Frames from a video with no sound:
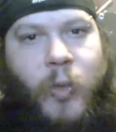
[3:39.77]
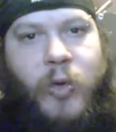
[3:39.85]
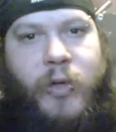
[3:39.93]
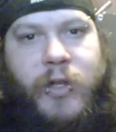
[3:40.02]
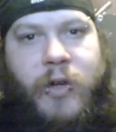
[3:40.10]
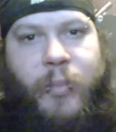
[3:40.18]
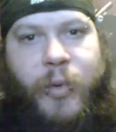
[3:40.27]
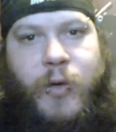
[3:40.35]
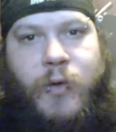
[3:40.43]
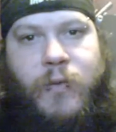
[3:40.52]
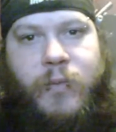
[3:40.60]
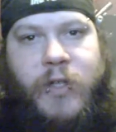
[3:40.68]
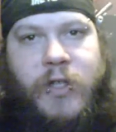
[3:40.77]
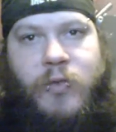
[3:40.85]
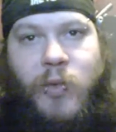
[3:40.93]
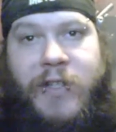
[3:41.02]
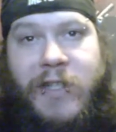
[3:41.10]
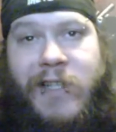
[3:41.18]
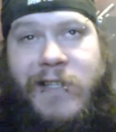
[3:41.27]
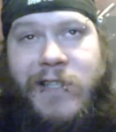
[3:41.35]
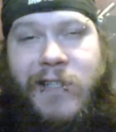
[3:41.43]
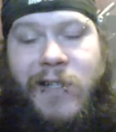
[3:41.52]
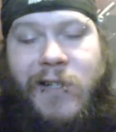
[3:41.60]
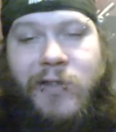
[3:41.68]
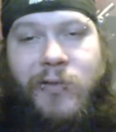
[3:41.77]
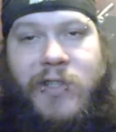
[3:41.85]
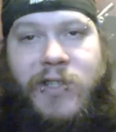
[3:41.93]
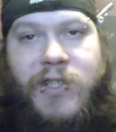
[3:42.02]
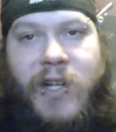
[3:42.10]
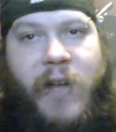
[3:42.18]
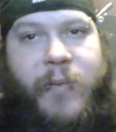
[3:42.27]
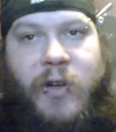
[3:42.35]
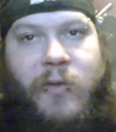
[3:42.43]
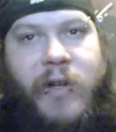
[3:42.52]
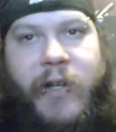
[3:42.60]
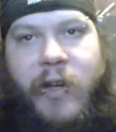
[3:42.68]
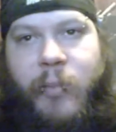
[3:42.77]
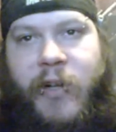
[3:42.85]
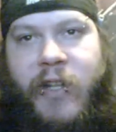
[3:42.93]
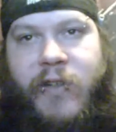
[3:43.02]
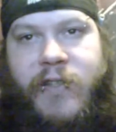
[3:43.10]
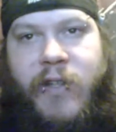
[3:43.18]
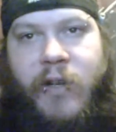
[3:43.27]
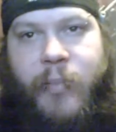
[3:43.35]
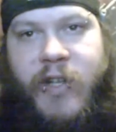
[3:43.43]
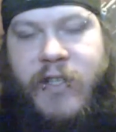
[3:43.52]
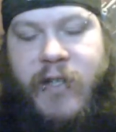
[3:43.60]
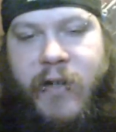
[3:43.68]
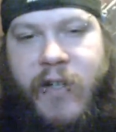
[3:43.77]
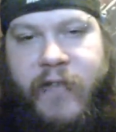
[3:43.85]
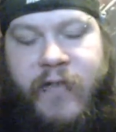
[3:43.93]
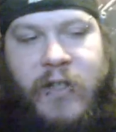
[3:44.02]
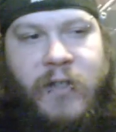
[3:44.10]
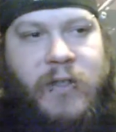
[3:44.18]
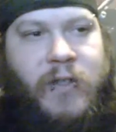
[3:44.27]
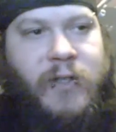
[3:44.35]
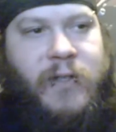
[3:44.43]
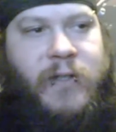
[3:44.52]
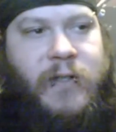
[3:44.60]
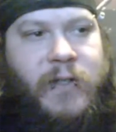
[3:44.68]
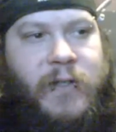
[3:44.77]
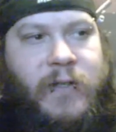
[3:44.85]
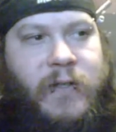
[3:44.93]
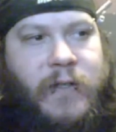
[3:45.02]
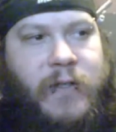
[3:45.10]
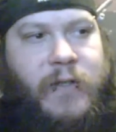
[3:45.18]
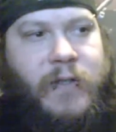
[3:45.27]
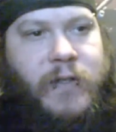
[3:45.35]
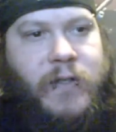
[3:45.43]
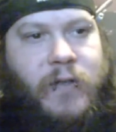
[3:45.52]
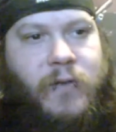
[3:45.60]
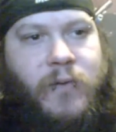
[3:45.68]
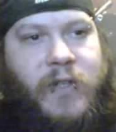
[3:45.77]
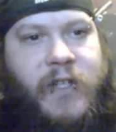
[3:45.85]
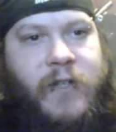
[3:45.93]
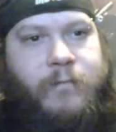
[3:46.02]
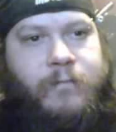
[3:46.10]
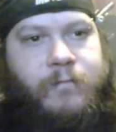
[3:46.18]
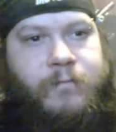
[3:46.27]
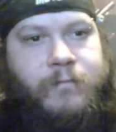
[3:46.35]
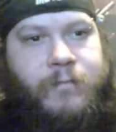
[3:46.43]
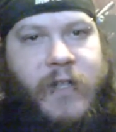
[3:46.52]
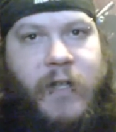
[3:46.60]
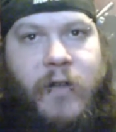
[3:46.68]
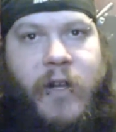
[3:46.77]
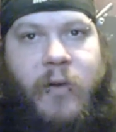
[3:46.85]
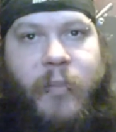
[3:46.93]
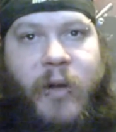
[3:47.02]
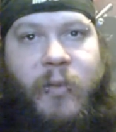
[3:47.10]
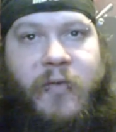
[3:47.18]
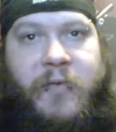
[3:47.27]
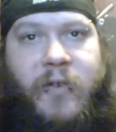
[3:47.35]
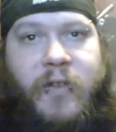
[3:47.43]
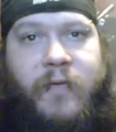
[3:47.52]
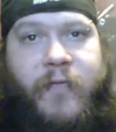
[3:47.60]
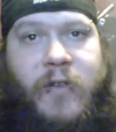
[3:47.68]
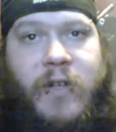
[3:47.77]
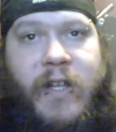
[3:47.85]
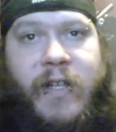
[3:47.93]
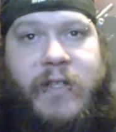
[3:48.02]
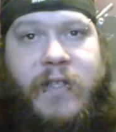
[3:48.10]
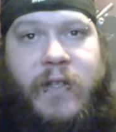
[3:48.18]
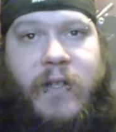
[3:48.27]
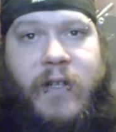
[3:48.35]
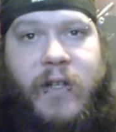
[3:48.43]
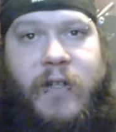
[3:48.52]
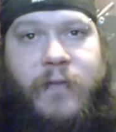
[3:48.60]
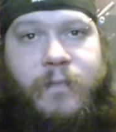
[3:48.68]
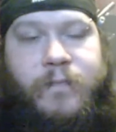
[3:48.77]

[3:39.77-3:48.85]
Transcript: ruining your brew. You just want the yeast in there doing its job. You don't want anybody else in there pissing it off. So then you let her bubble for a few days, and